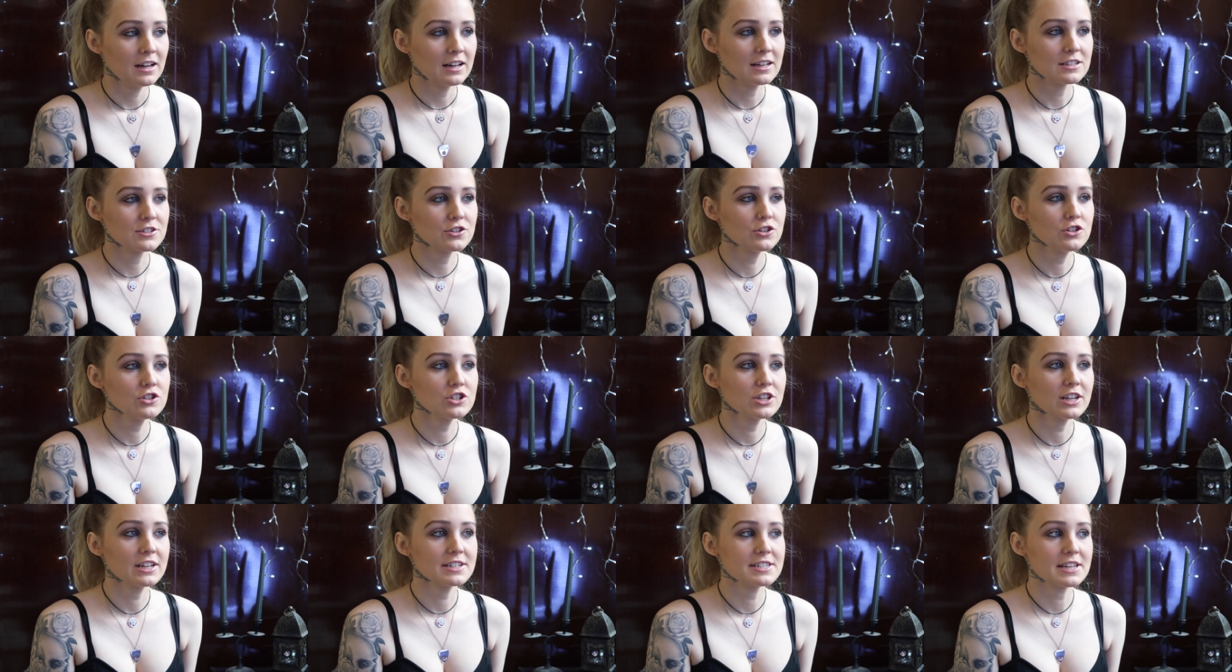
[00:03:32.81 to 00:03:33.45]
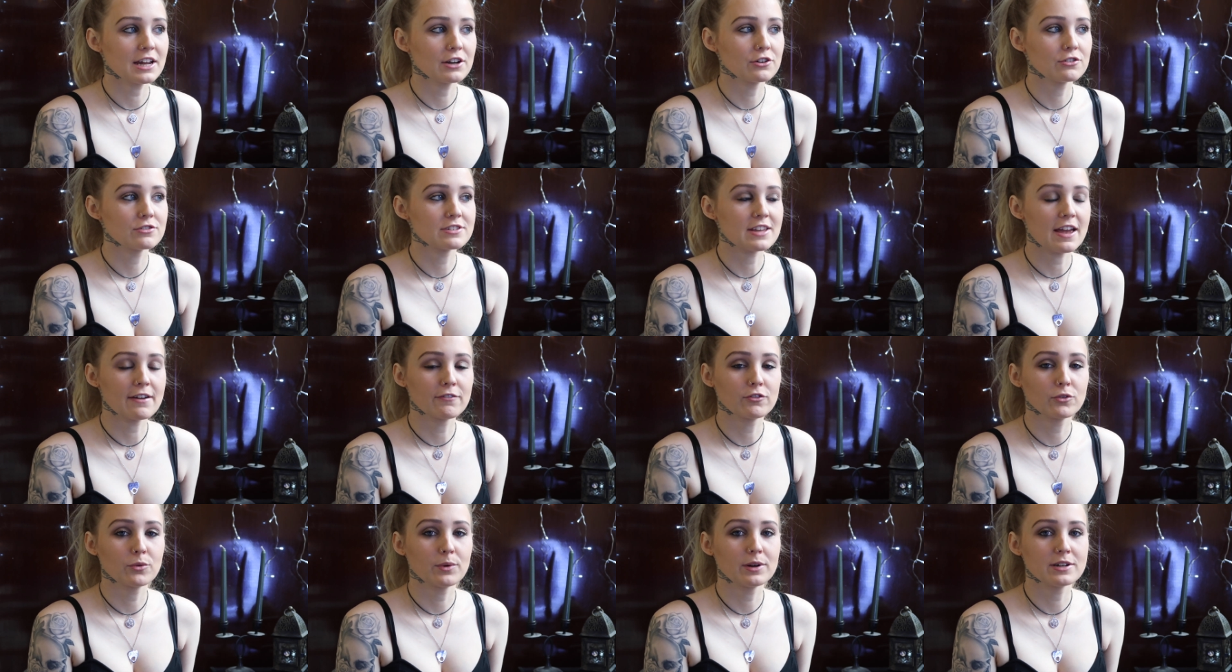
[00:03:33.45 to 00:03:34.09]
As soon as you get tattoos,
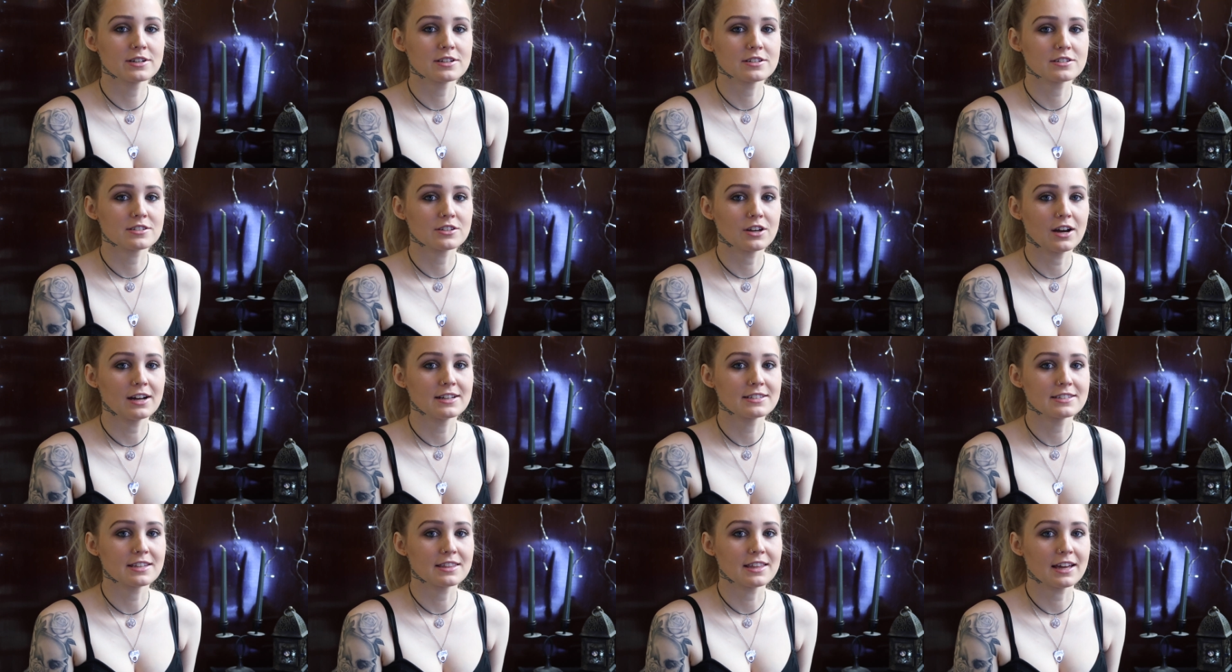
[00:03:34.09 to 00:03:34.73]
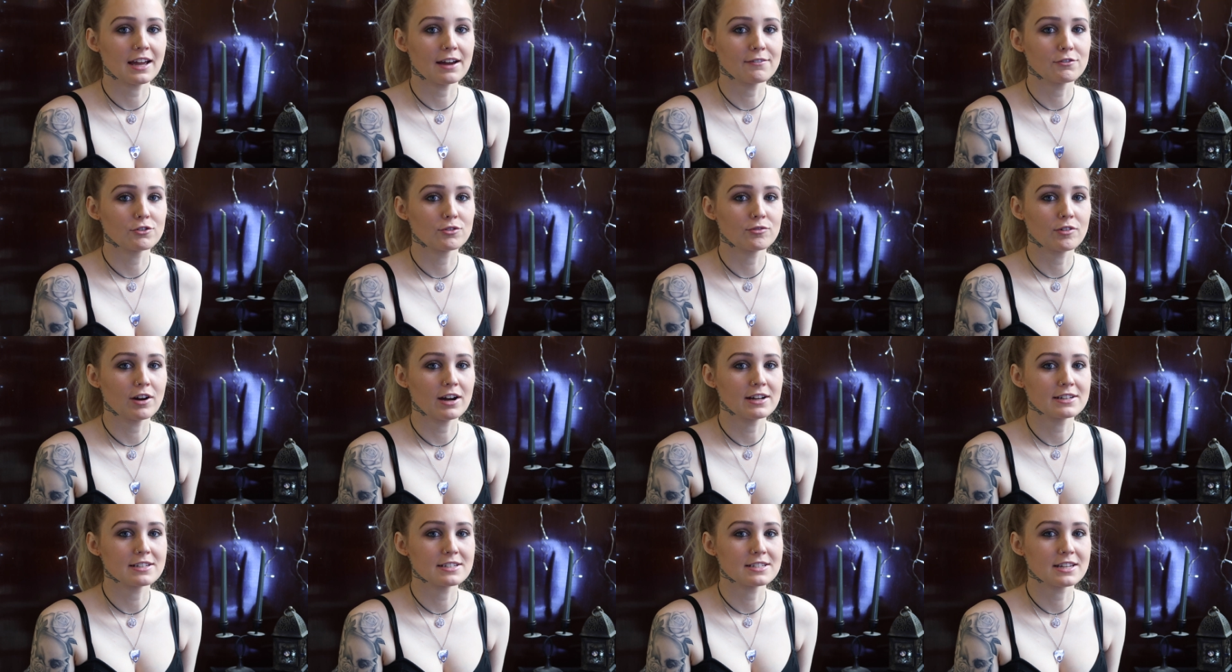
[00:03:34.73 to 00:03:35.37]
everyone decides that they have a
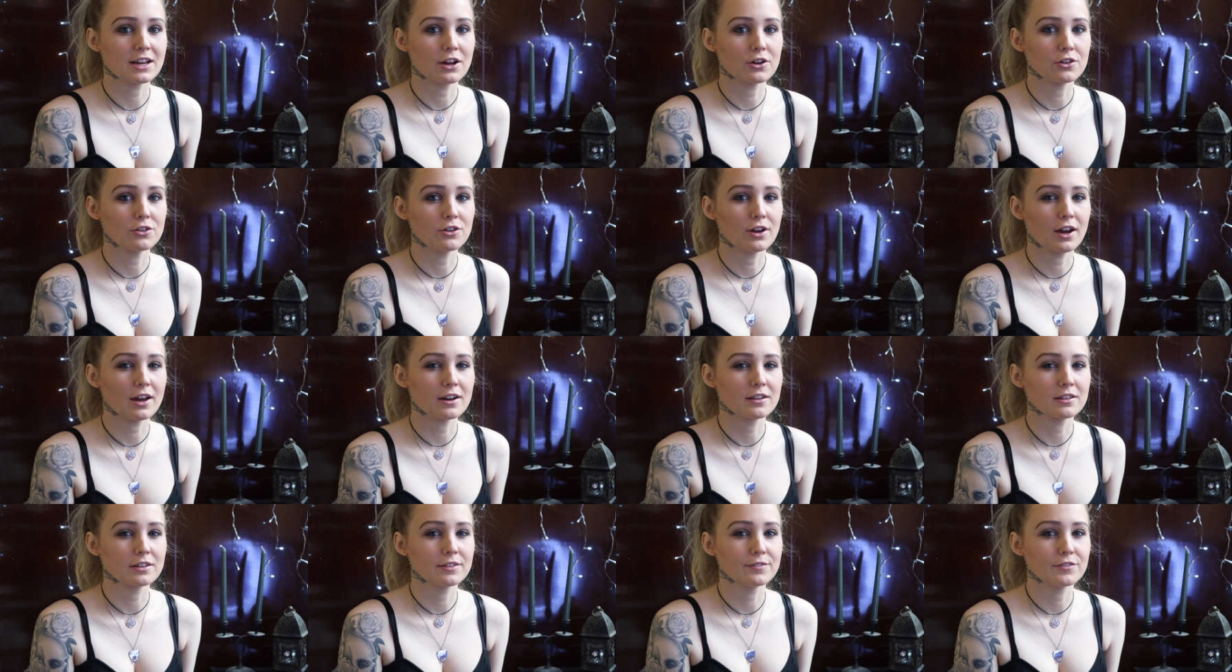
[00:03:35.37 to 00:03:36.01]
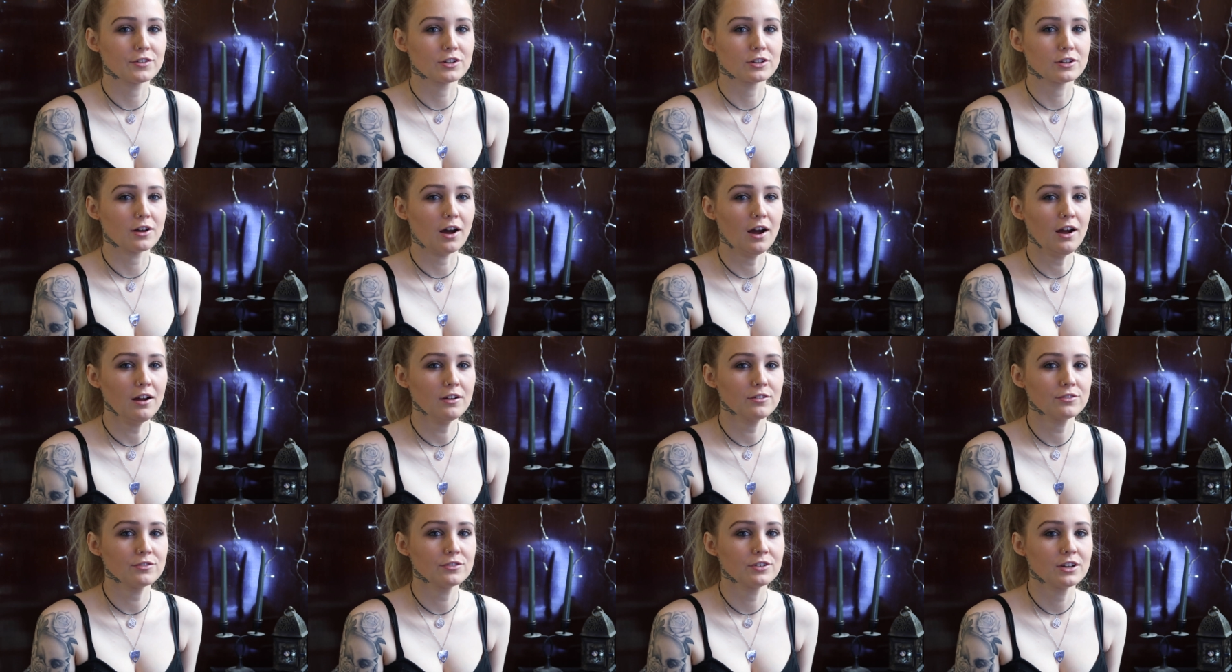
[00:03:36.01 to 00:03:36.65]
right to tell you how to live your
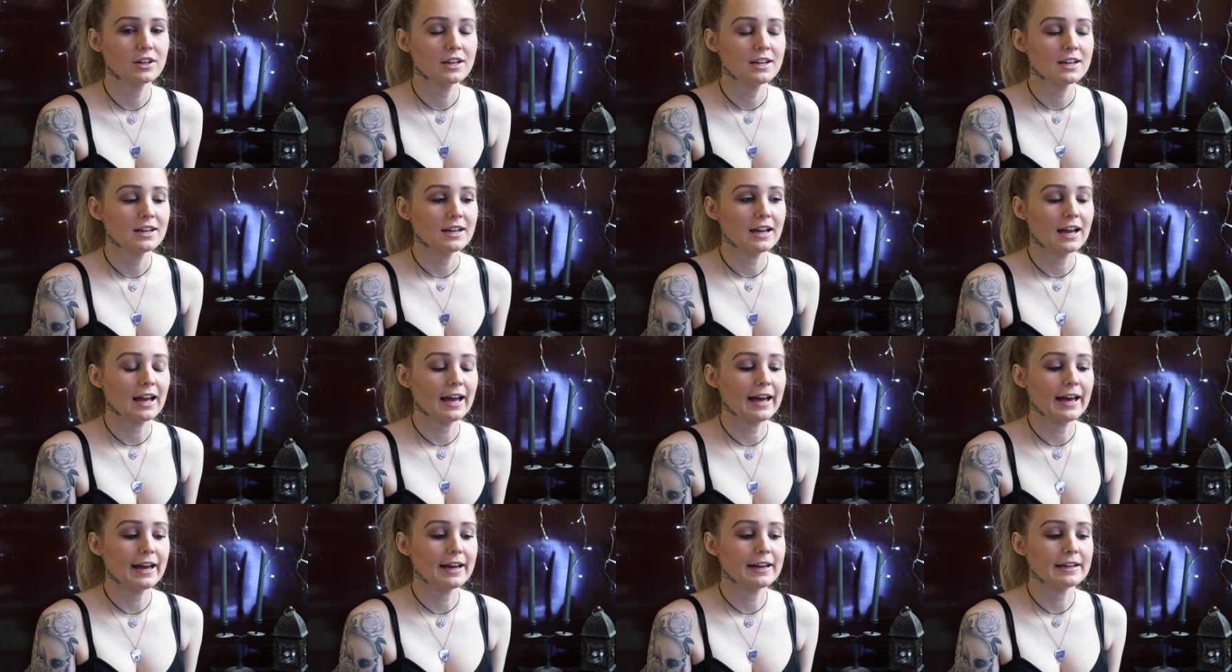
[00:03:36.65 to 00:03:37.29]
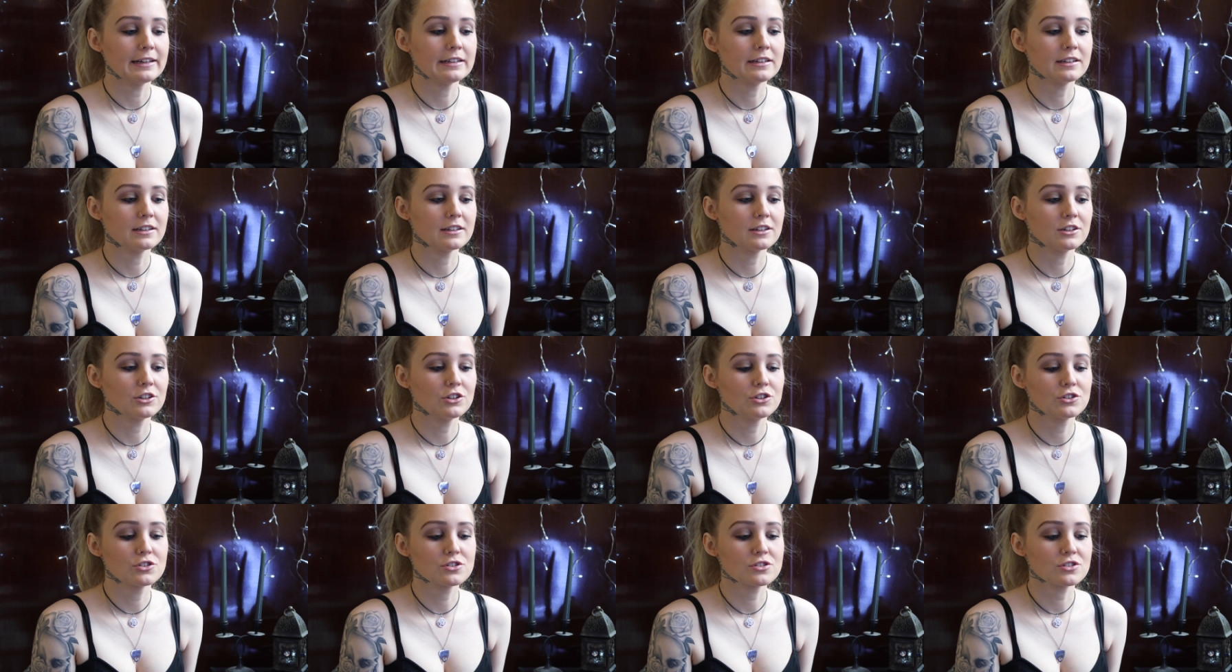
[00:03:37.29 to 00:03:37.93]
life. And
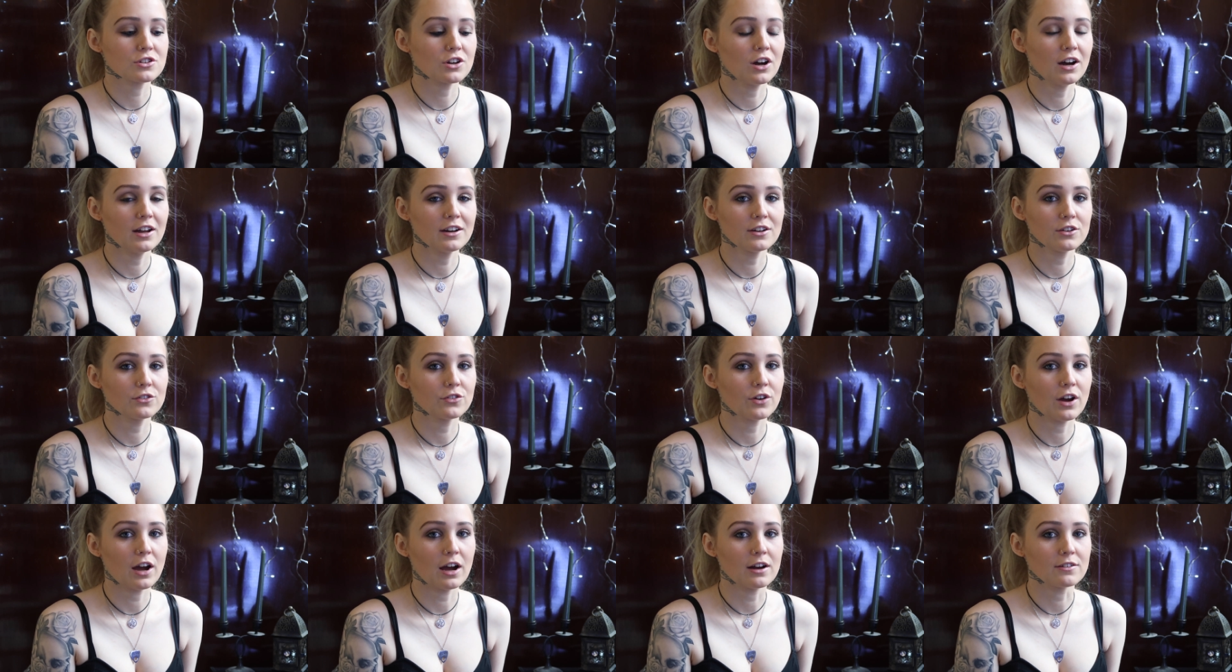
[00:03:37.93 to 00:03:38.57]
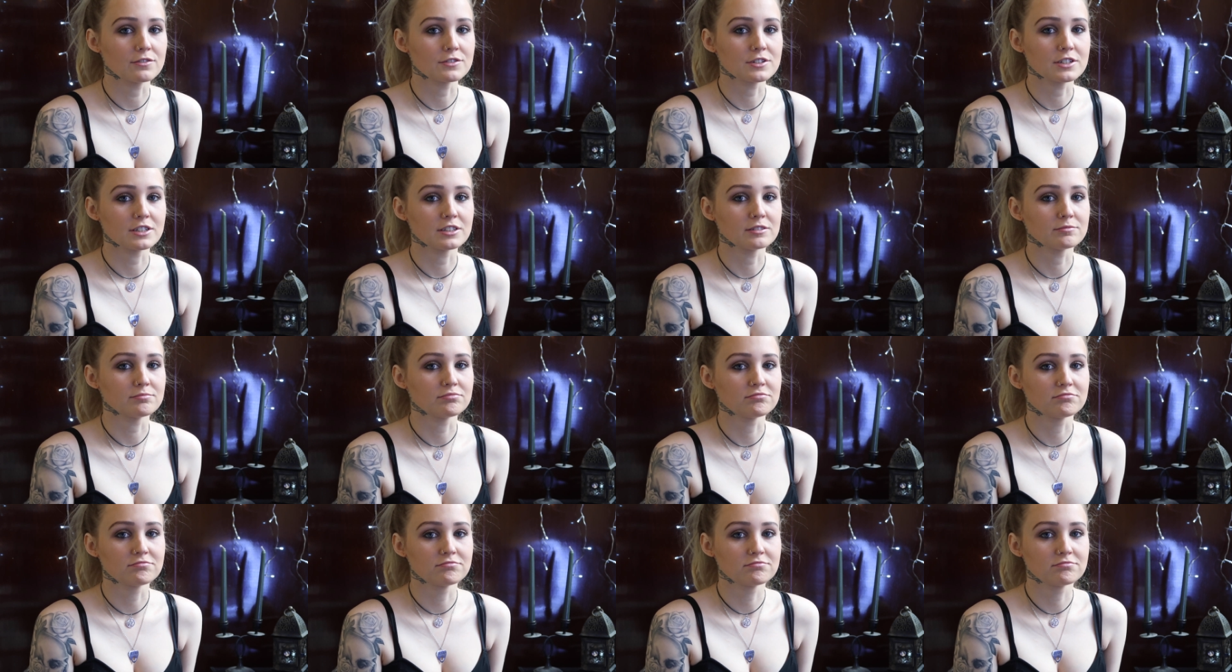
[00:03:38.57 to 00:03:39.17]
you just kind of have to,